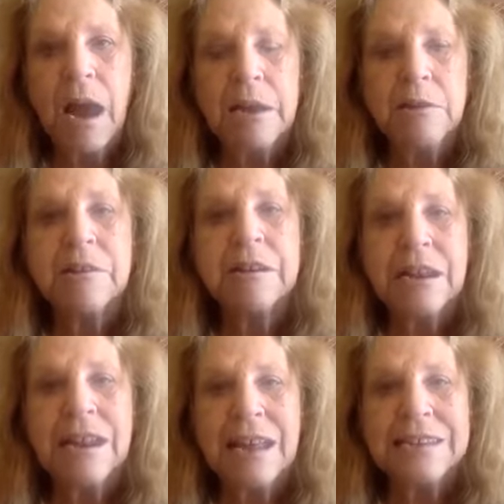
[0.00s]
you're going
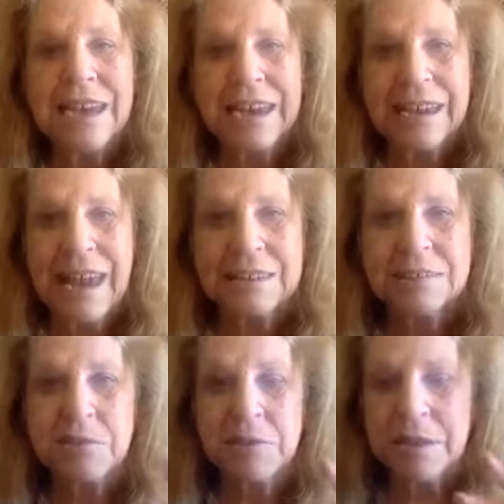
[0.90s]
to not take an
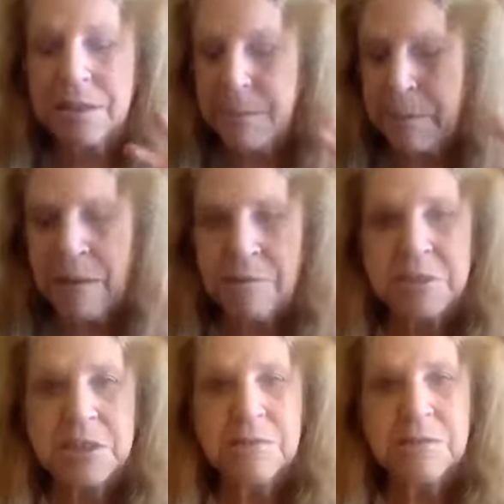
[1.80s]
extra pair of
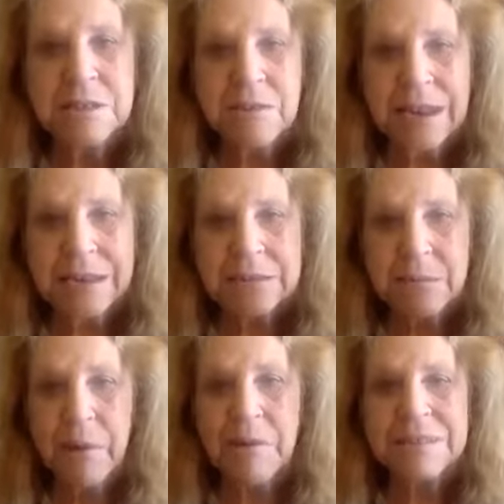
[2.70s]
shoes or extra
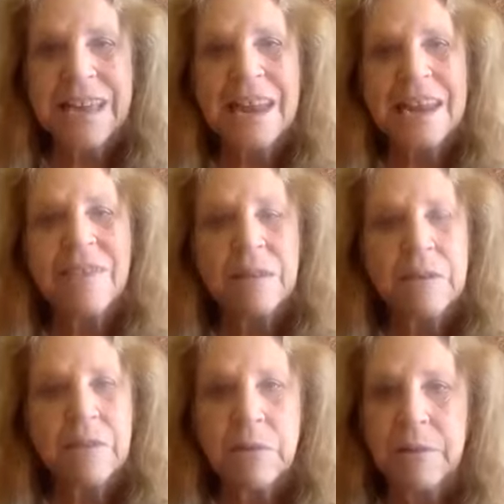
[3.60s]
purse, anything
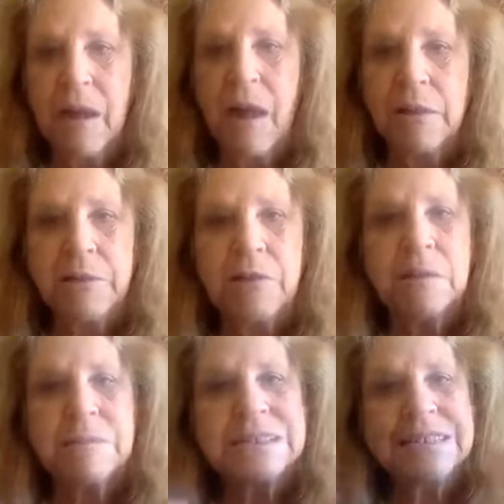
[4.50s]
with you at all. You're going to
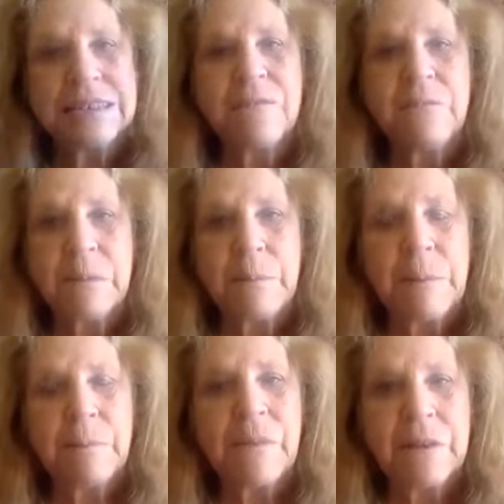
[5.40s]
receive from the
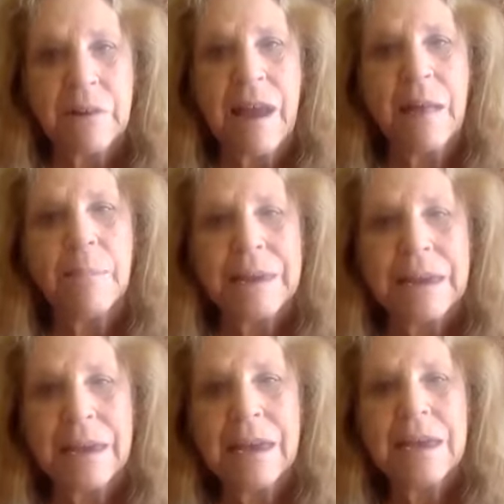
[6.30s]
people that you're helping.
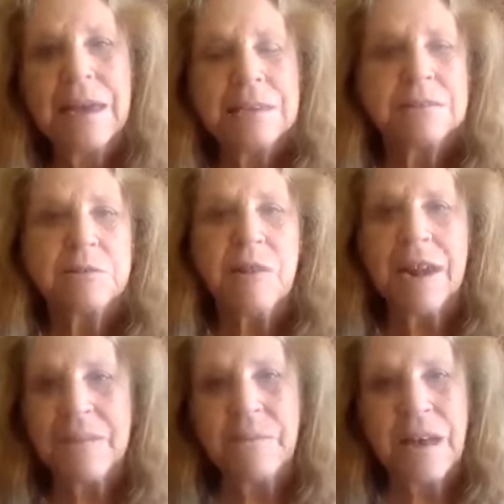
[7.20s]
So
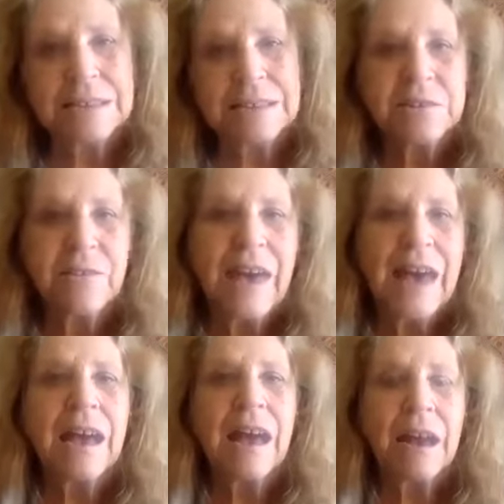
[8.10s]
trying to foster
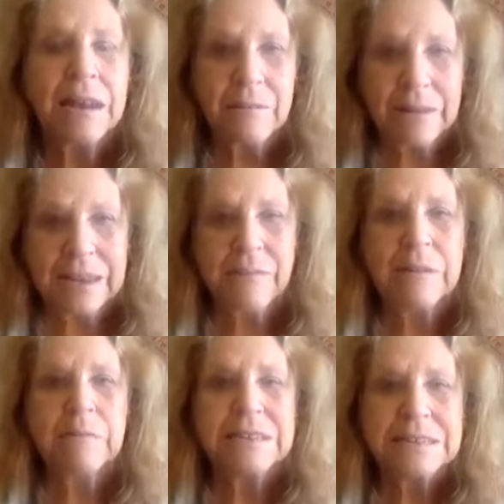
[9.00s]
that kind of a giving,
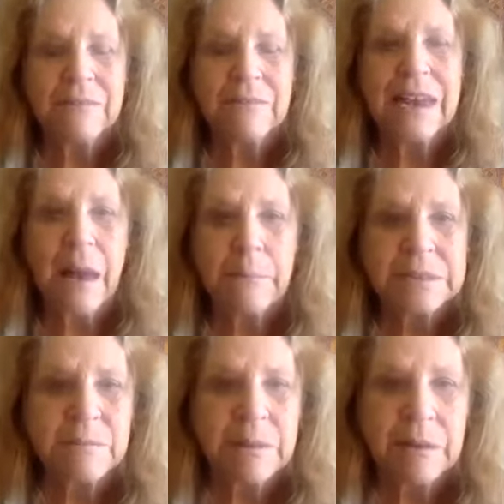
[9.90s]
receiving
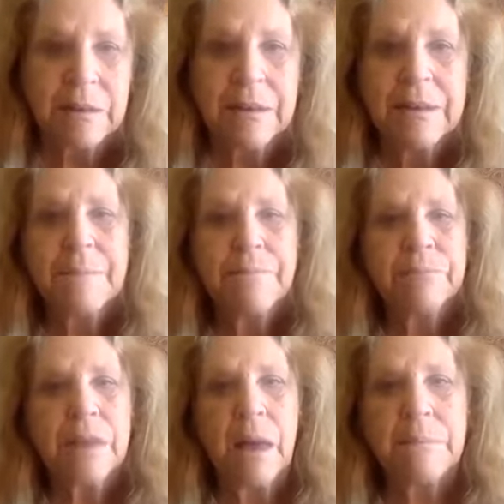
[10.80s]
atmosphere
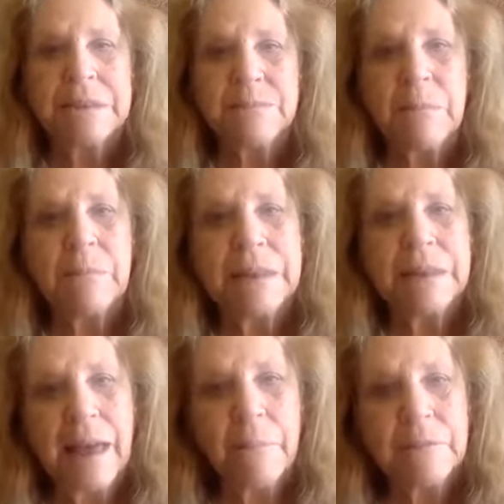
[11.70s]
has been really
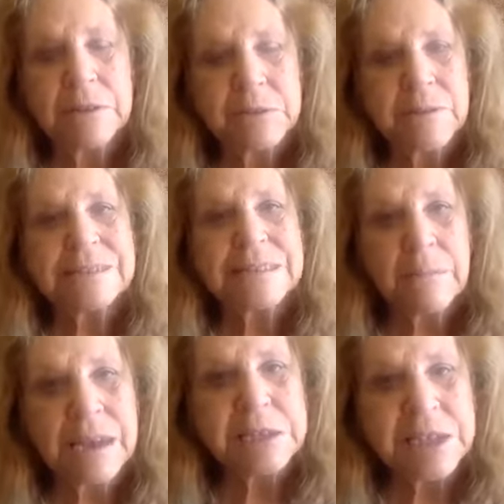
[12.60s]
helpful to us. It
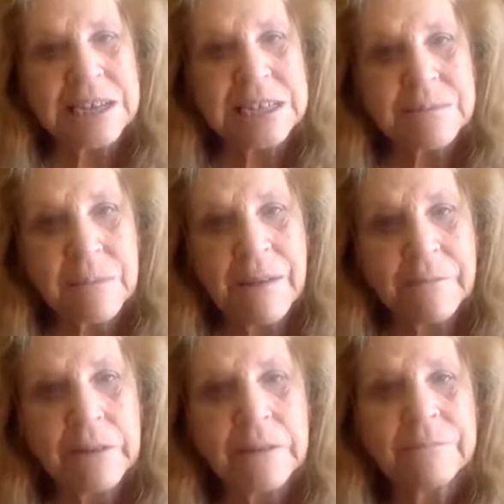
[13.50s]
may change us forever.